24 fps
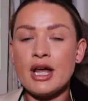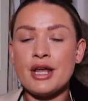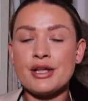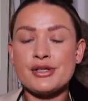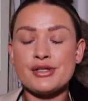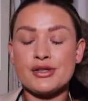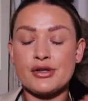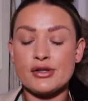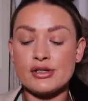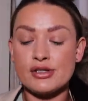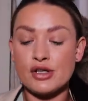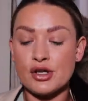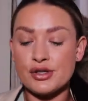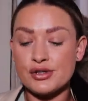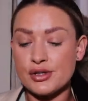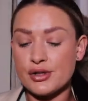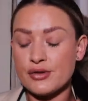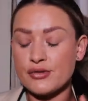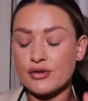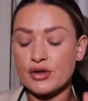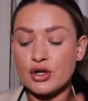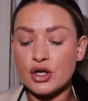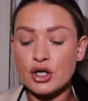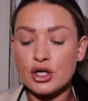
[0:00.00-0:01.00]
So there's lots
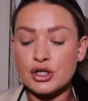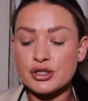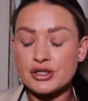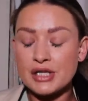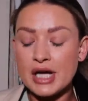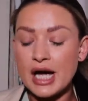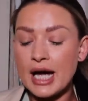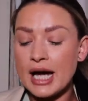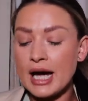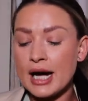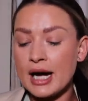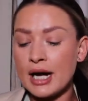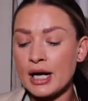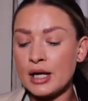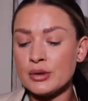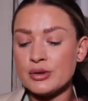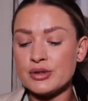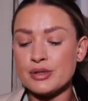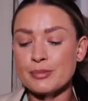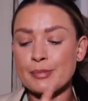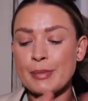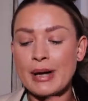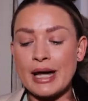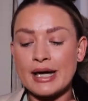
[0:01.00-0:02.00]
of
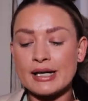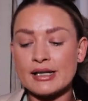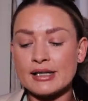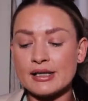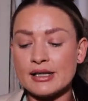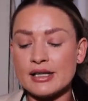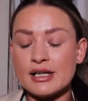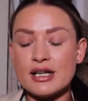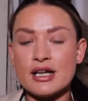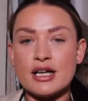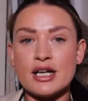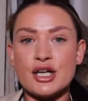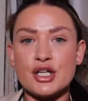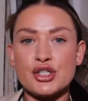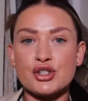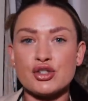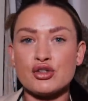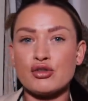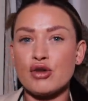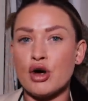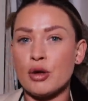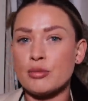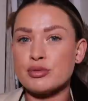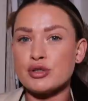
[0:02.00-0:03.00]
cutouts, backless,
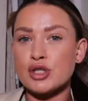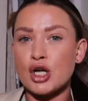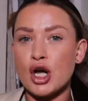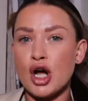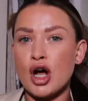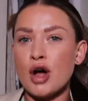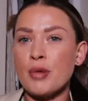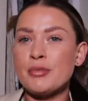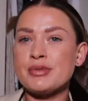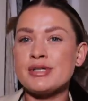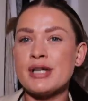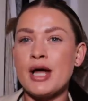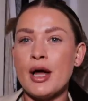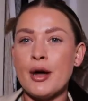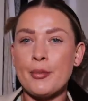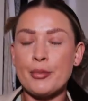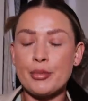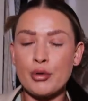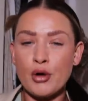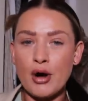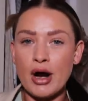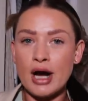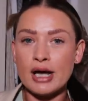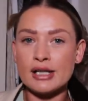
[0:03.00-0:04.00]
crop tops,
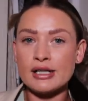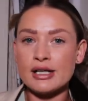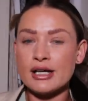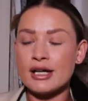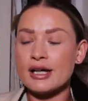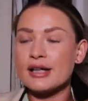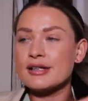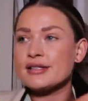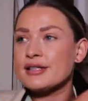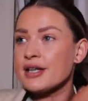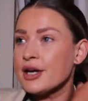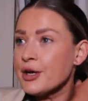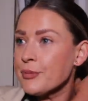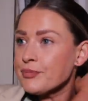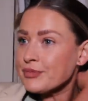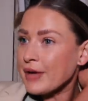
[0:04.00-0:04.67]
bralettes.